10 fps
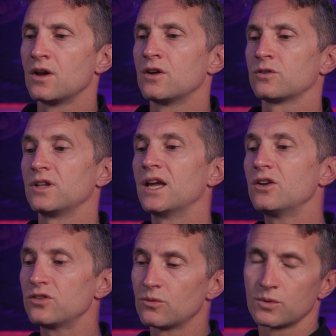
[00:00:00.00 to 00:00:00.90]
So the
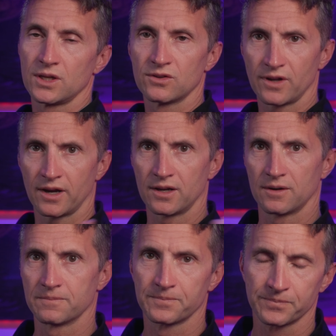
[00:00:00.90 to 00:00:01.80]
engine reads that
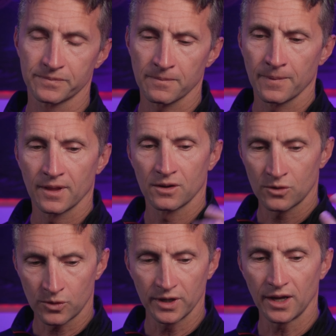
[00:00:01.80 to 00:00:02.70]
in,
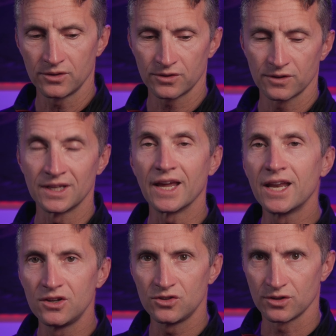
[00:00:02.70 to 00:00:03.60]
creates the
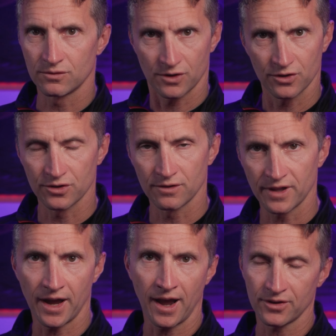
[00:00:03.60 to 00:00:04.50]
engine version of
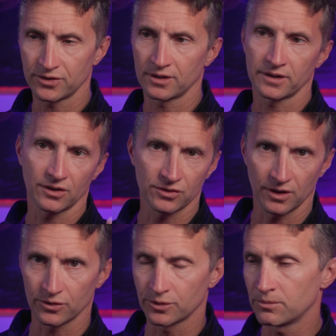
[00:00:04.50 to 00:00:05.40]
that asset, like a
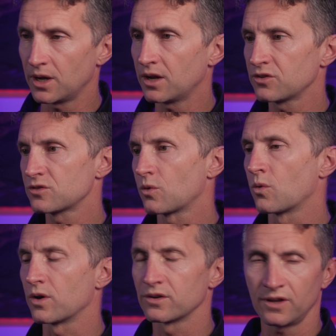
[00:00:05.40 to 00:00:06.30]
skeletal mesh
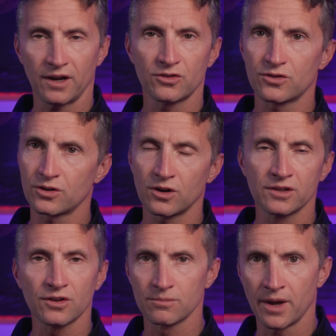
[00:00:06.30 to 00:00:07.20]
or a texture. It
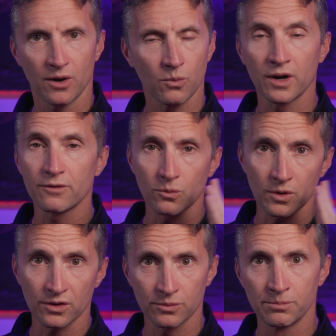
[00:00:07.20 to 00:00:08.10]
doesn't matter. Whatever
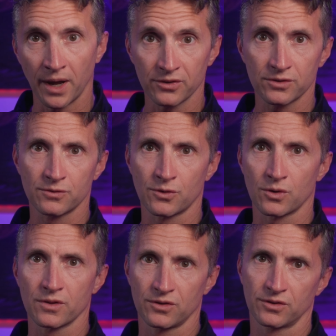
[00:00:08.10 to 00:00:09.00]
works best
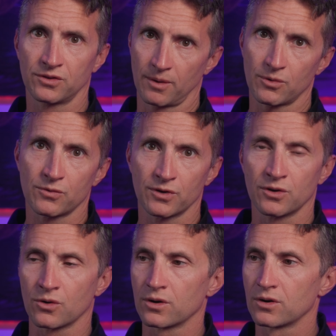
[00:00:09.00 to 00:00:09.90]
for this example, for
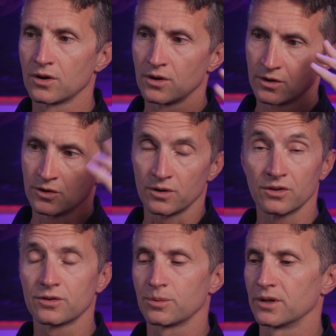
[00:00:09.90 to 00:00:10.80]
your
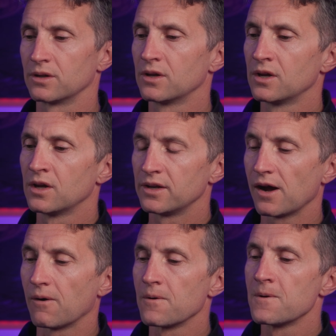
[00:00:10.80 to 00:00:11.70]
discipline.
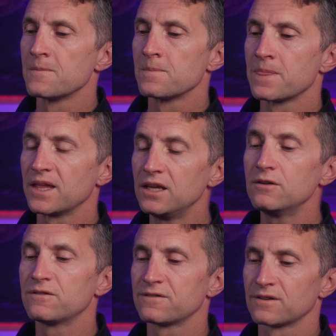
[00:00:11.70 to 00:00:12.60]
Now,
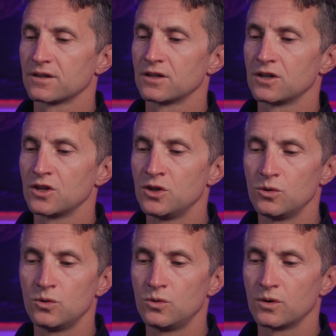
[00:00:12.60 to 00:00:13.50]
if
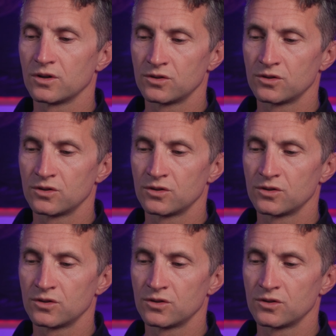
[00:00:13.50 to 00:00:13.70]
you